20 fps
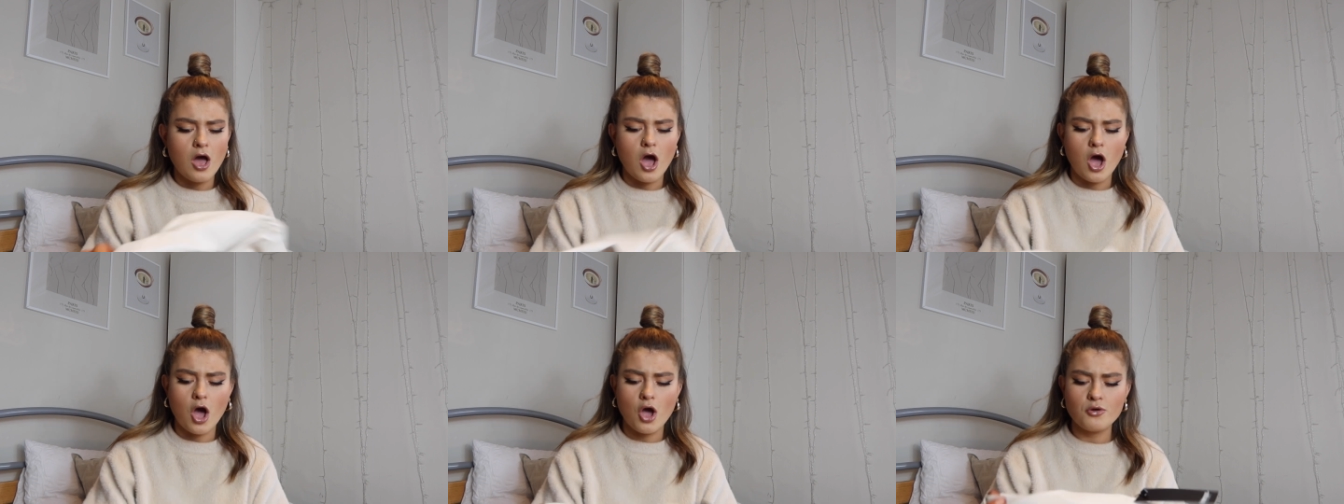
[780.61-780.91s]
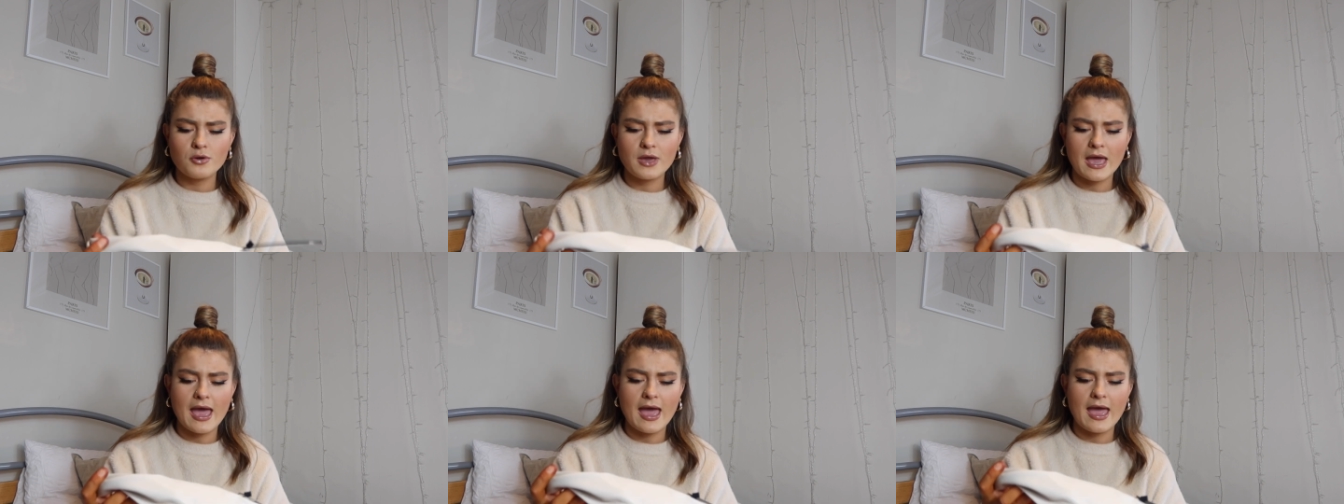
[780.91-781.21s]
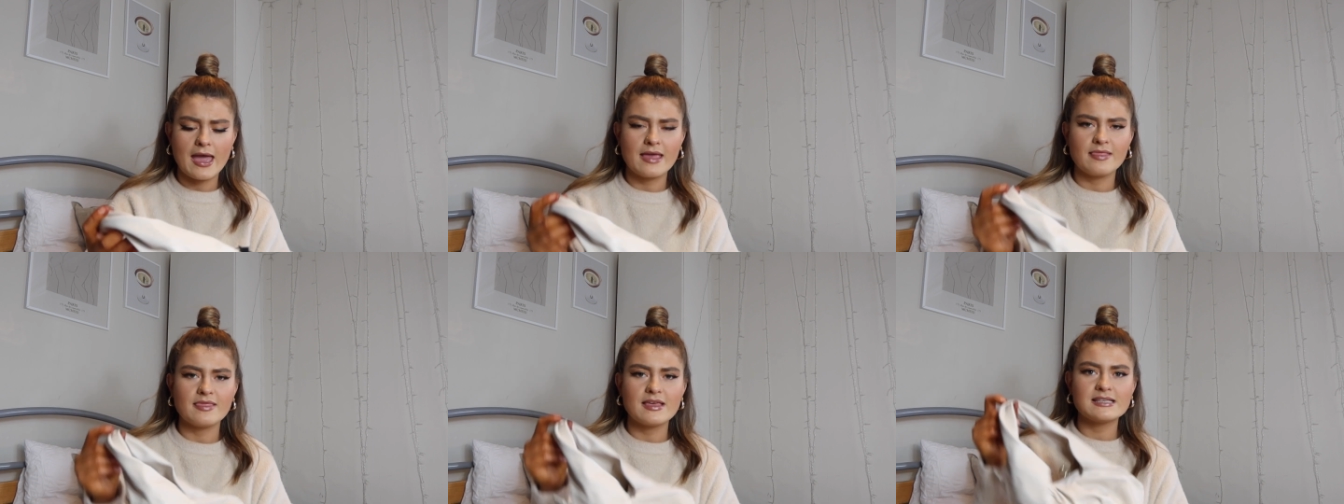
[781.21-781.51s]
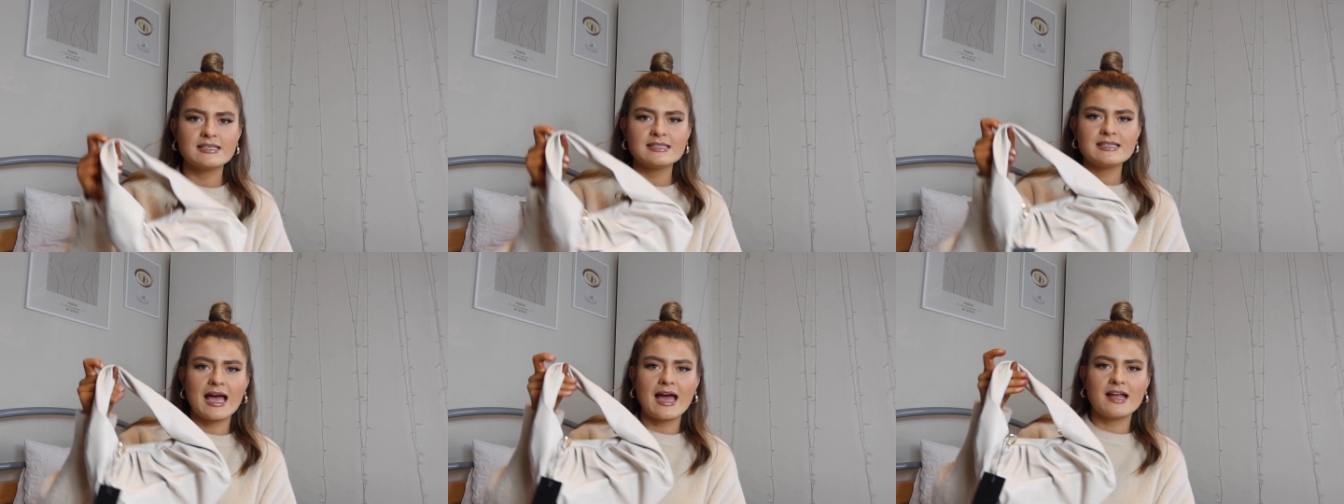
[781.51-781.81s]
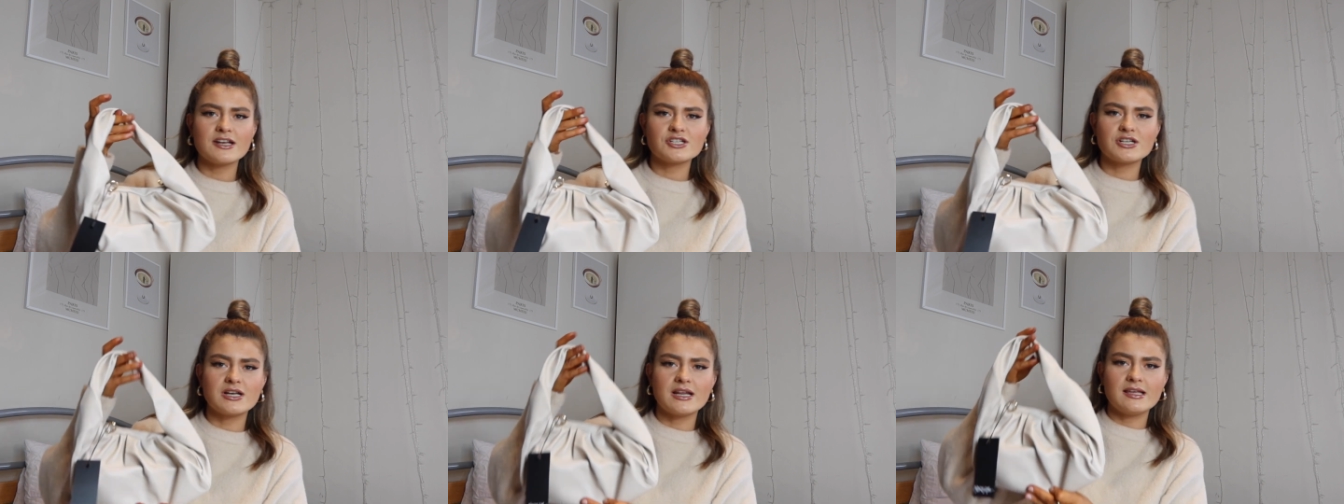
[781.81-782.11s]
Okay, this is
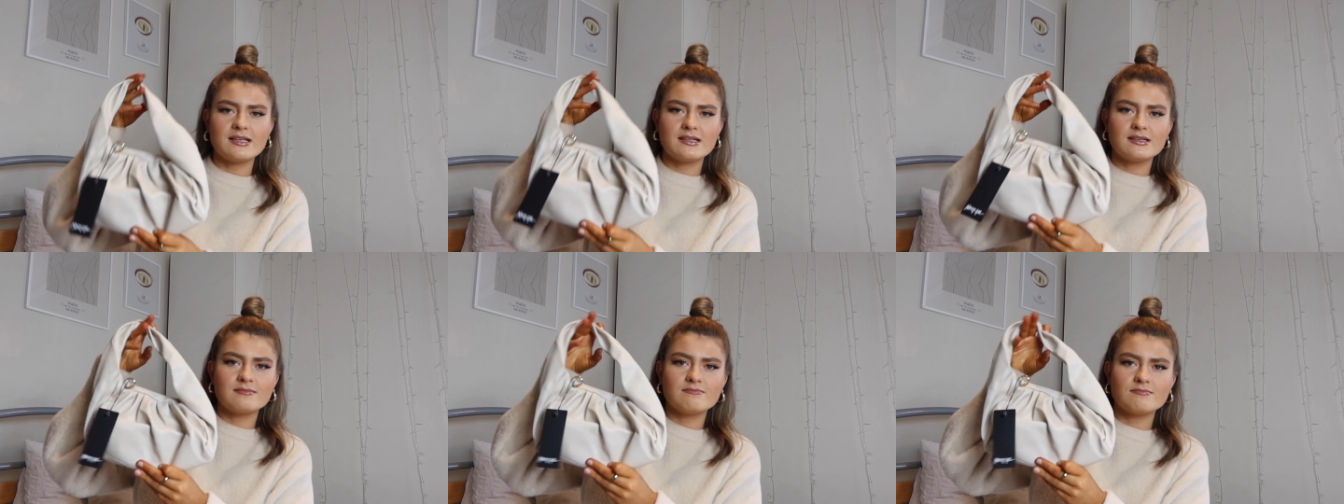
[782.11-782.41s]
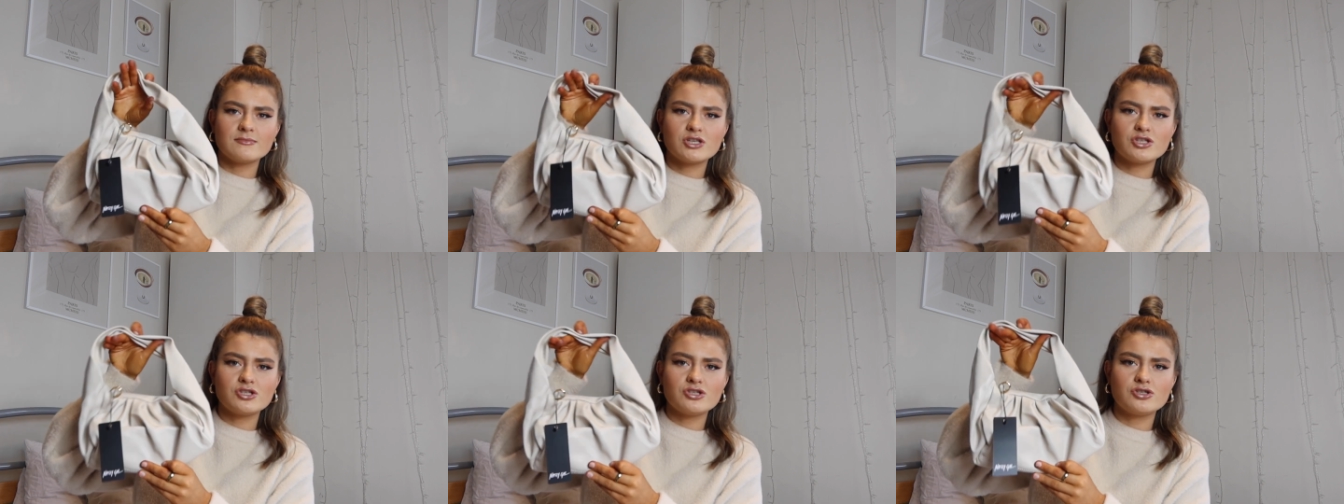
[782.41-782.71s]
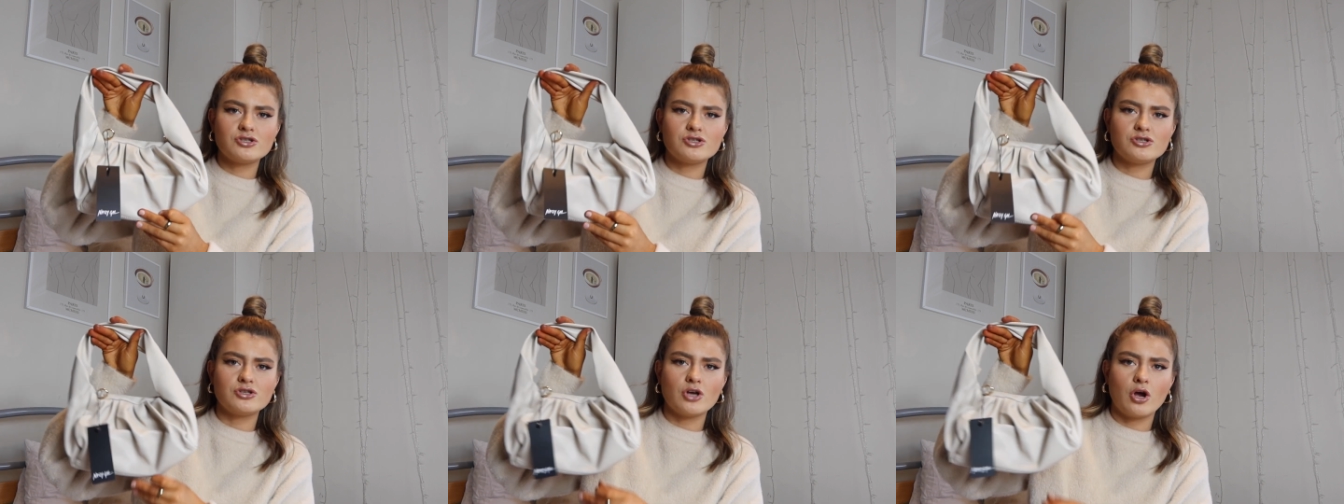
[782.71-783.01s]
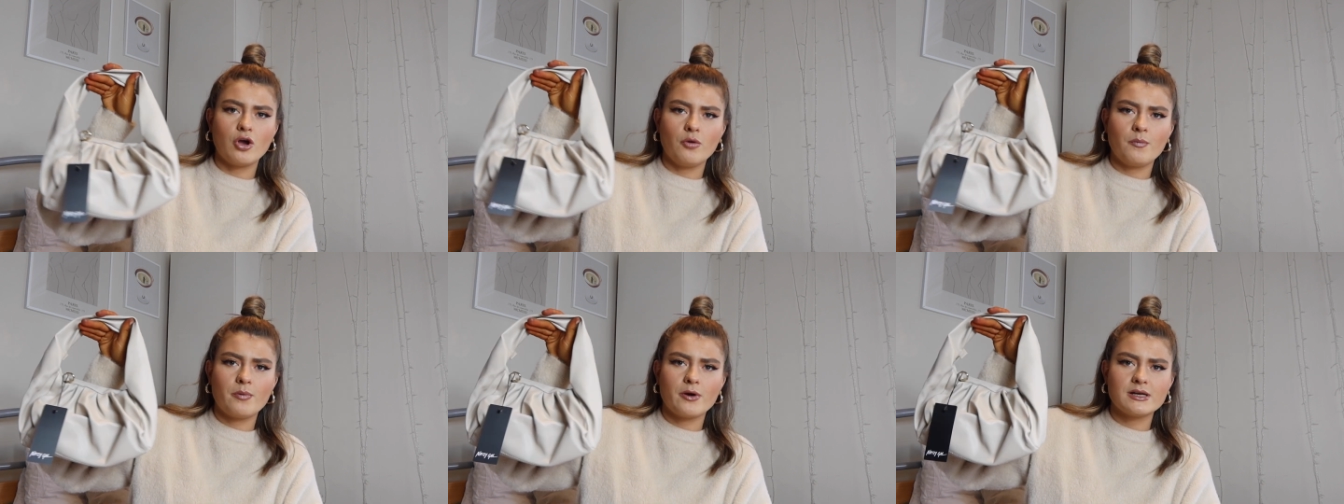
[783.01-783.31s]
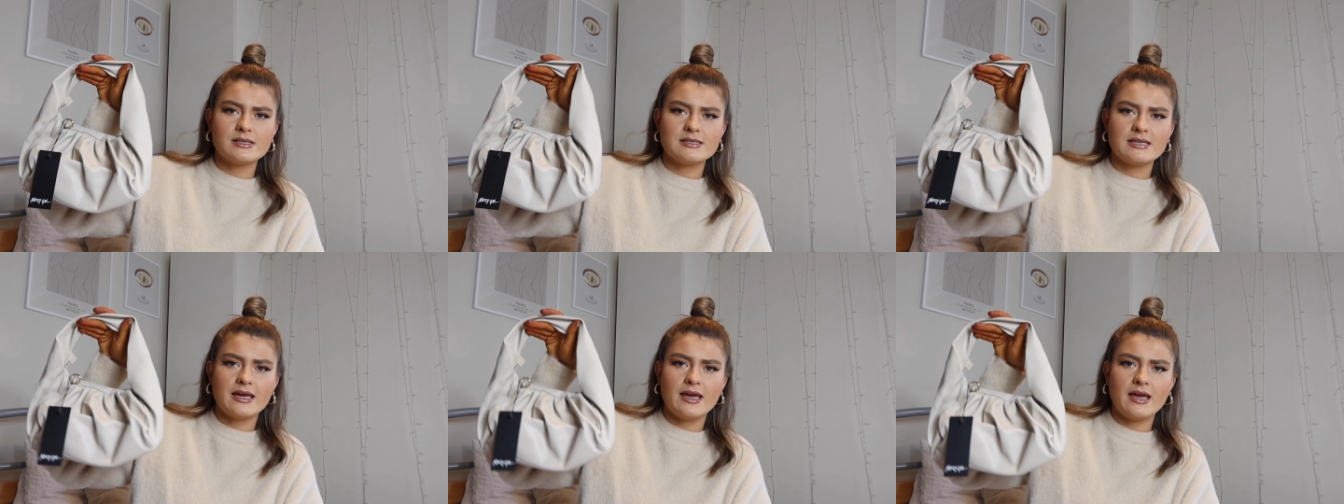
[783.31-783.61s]
actually so
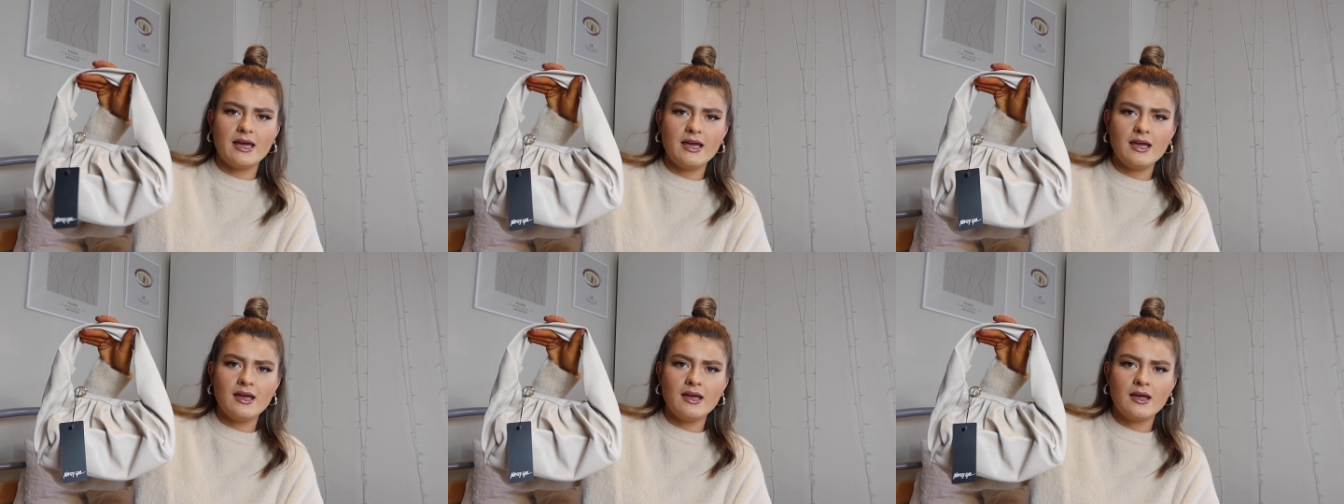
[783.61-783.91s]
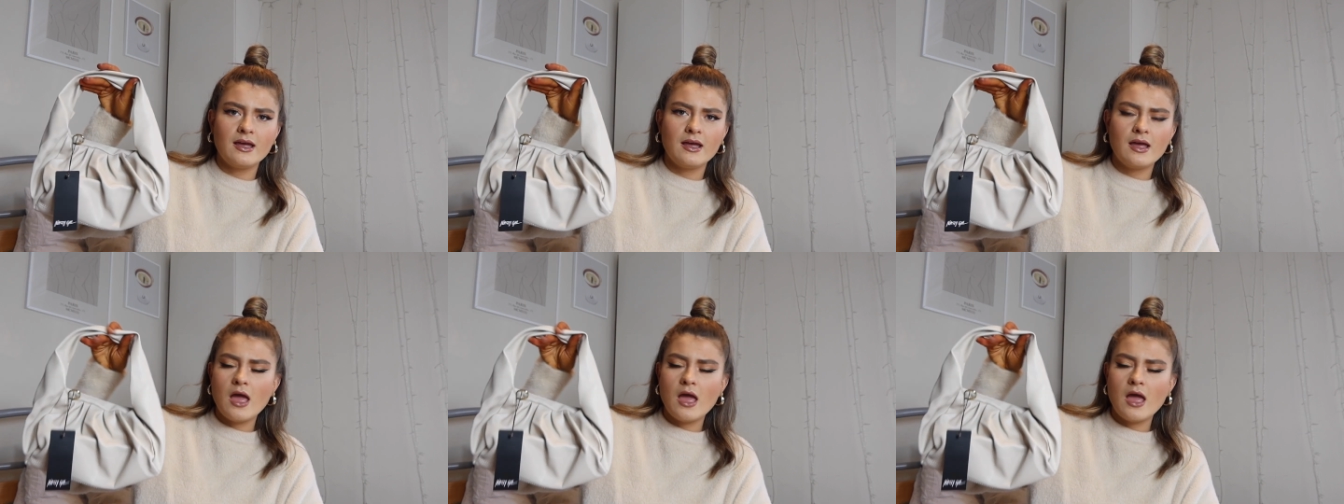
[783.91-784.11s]
pretty.